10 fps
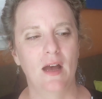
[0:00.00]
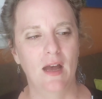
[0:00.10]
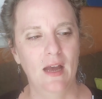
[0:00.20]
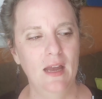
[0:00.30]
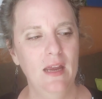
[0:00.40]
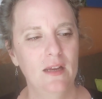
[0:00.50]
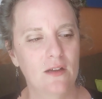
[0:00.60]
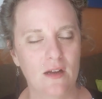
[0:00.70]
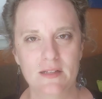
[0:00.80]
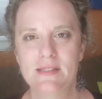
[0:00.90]
I
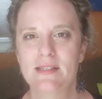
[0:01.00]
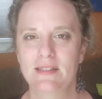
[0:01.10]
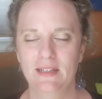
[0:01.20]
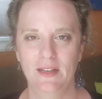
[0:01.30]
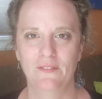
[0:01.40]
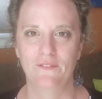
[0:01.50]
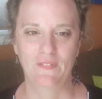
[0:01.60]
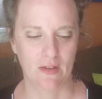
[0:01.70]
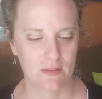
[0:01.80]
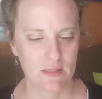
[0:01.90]
constantly
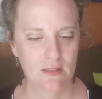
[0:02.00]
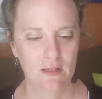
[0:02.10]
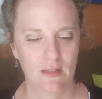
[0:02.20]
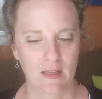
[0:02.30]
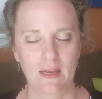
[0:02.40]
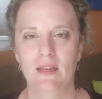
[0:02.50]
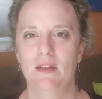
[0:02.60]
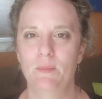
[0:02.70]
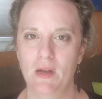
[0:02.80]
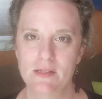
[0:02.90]
felt like
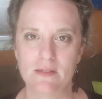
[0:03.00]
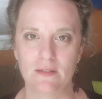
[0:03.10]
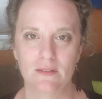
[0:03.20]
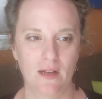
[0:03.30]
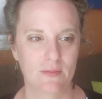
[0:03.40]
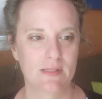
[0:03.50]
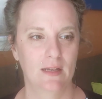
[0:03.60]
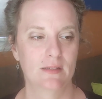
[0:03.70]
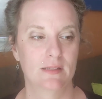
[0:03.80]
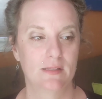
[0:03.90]
an imposter. I was
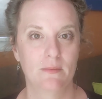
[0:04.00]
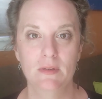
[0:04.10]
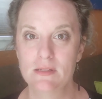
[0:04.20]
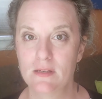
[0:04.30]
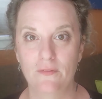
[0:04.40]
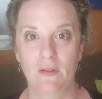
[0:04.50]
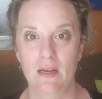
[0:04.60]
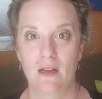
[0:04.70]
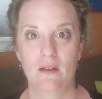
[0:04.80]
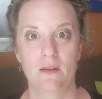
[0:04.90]
like, somebody's going to
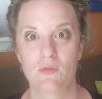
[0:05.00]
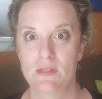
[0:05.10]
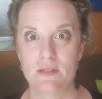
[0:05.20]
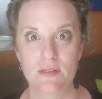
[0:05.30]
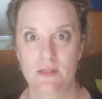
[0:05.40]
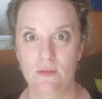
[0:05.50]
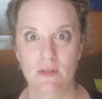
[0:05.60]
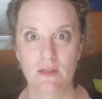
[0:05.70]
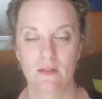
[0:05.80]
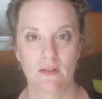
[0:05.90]
find out I'm just a
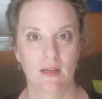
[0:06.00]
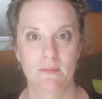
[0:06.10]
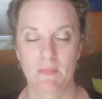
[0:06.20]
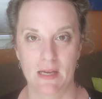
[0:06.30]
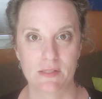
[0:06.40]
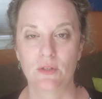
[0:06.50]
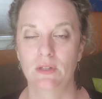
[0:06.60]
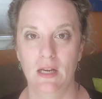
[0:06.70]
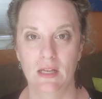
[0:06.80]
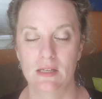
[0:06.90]
student, like
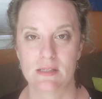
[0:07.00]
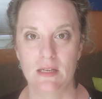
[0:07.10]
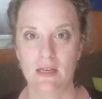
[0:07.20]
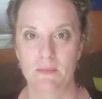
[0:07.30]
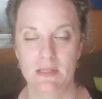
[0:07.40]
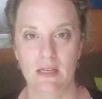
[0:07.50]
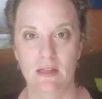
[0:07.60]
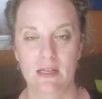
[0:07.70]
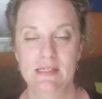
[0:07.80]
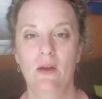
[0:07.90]
masquerading as an E M
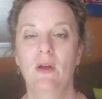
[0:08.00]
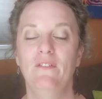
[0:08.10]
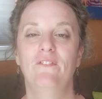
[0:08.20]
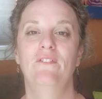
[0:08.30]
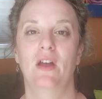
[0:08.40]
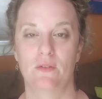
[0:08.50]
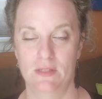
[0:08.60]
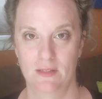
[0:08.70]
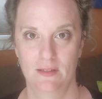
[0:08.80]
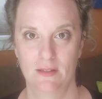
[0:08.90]
T. That's how I
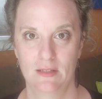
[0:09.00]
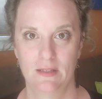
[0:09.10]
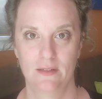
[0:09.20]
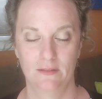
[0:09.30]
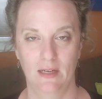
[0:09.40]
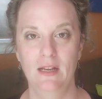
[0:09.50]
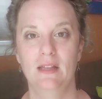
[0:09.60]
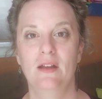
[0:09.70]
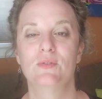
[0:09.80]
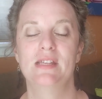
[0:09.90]
felt, right?
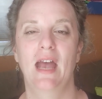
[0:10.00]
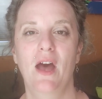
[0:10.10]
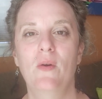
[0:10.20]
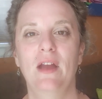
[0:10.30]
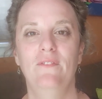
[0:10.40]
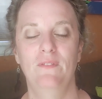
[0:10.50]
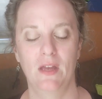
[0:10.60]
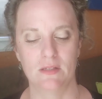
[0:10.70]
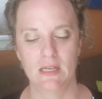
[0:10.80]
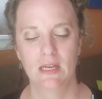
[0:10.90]
That was how I
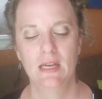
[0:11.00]
felt.